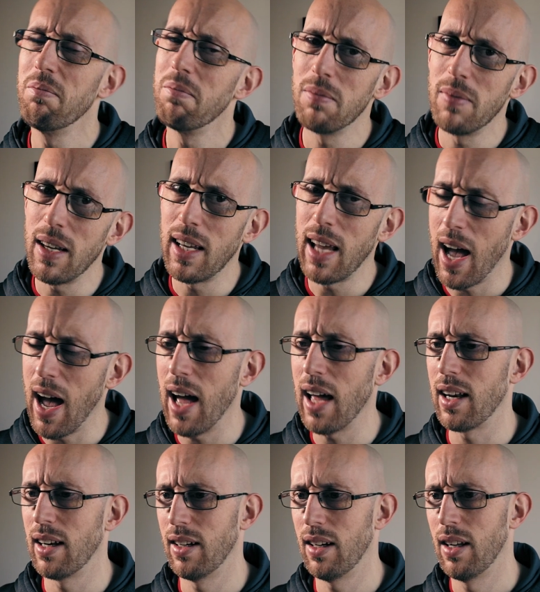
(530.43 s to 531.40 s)
They
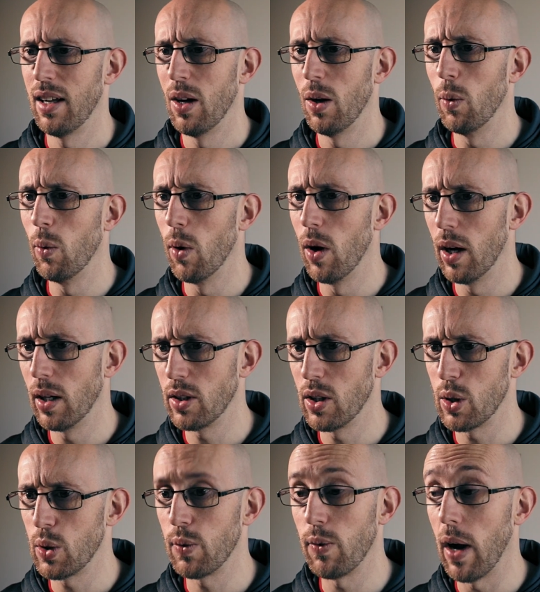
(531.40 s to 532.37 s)
can work
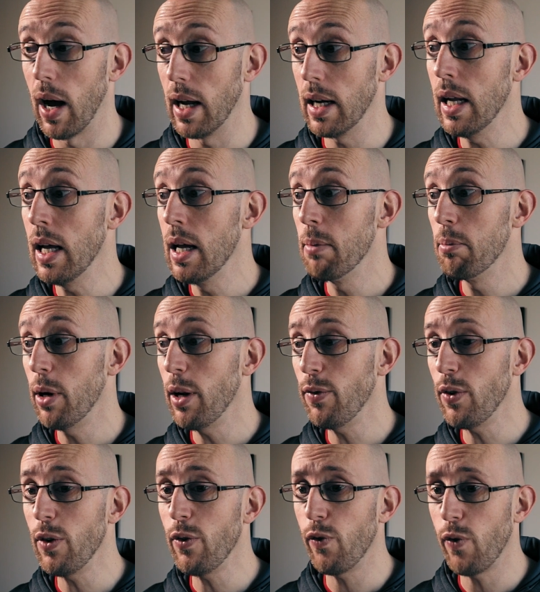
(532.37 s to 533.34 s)
just fine, but
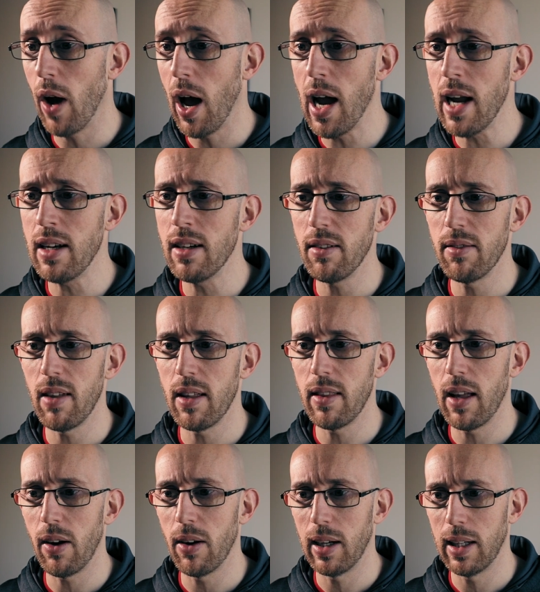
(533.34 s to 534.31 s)
if you find that
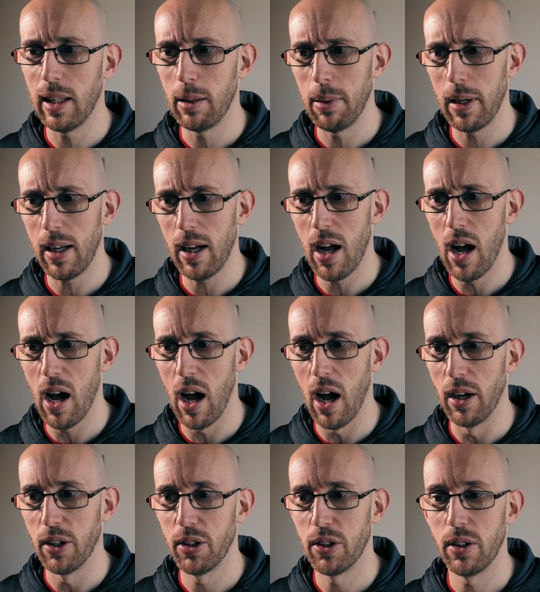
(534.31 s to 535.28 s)
they're a little bit
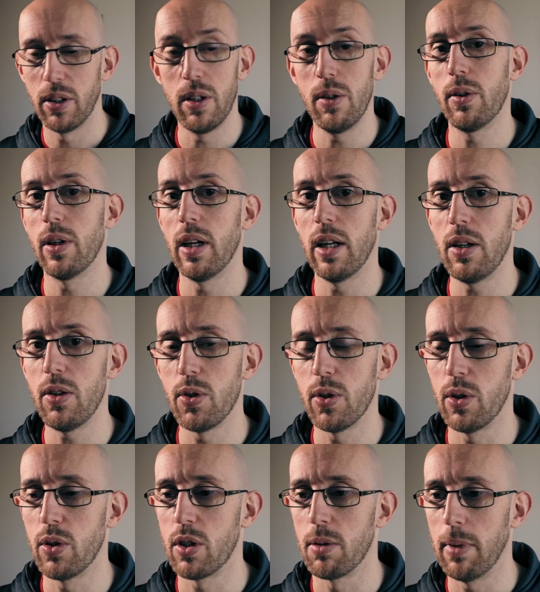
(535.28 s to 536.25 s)
harsh, you can
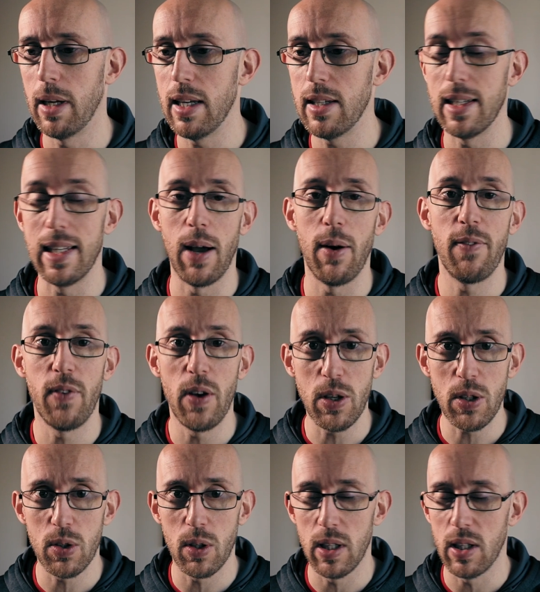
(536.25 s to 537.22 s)
introduce some easing. Now, I
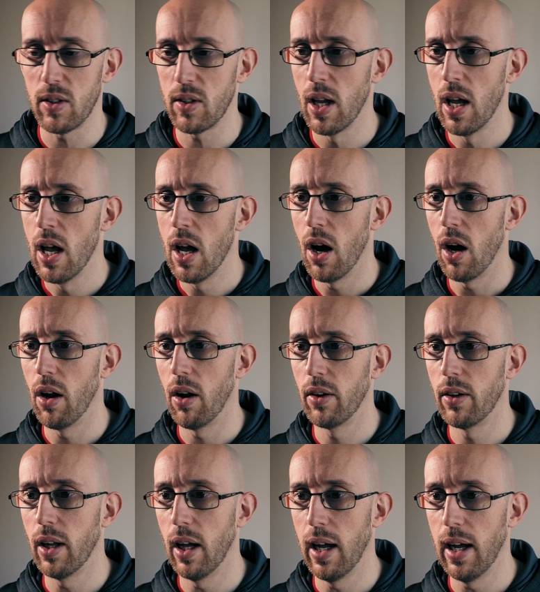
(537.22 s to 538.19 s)
first saw this
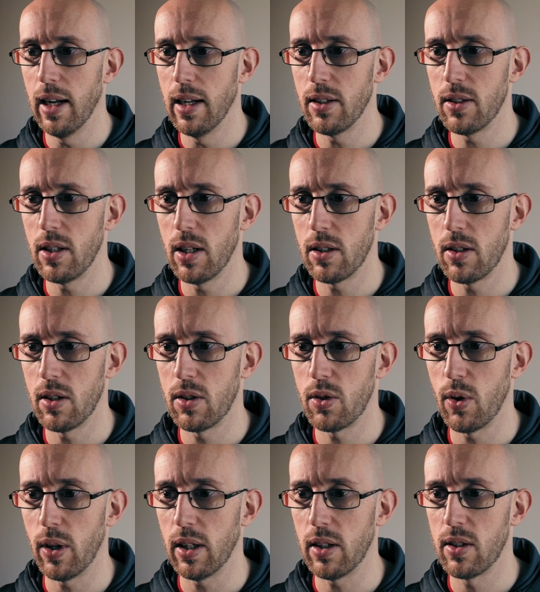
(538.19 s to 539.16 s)
on a CSS
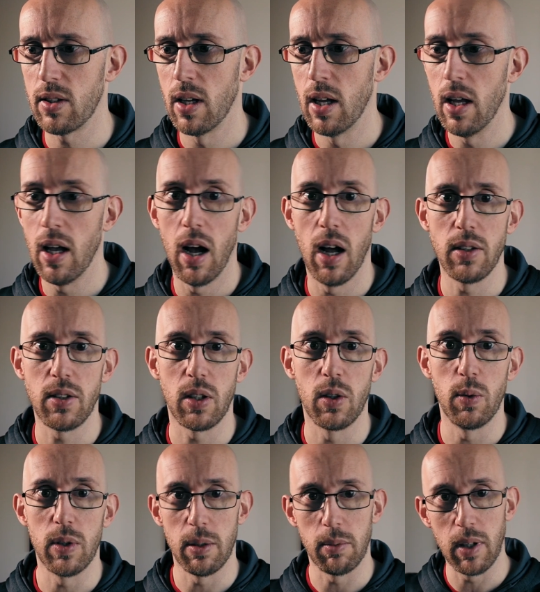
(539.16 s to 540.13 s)
Tricks
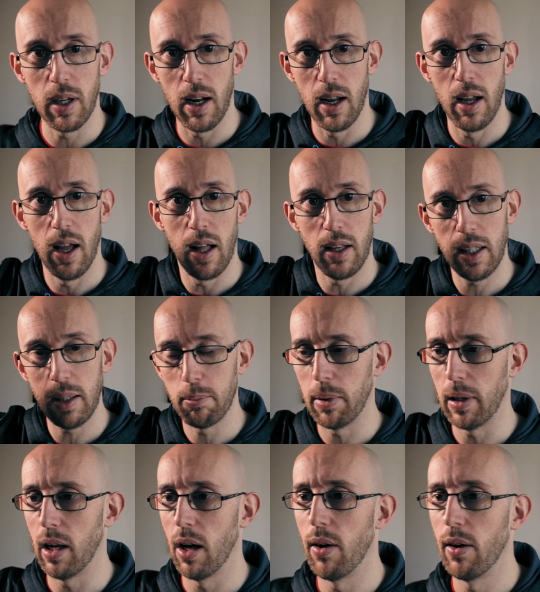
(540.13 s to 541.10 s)
article, which I'll link
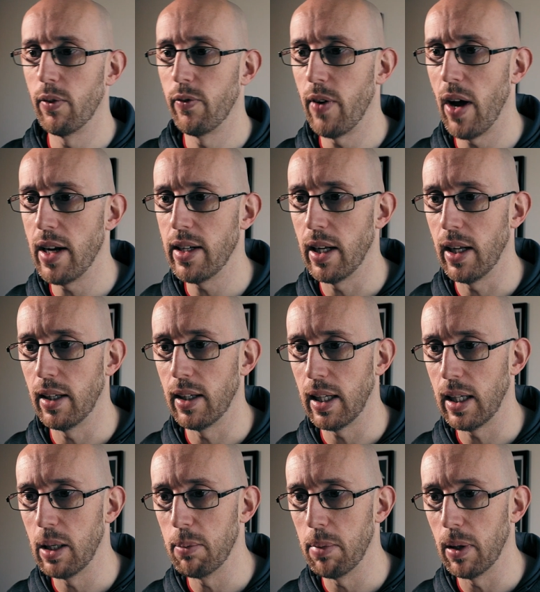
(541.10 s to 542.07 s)
below. I'll find it and
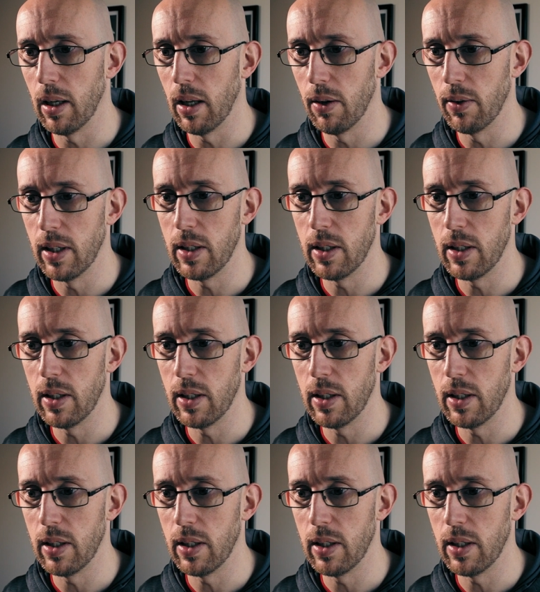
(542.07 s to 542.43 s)
link it below.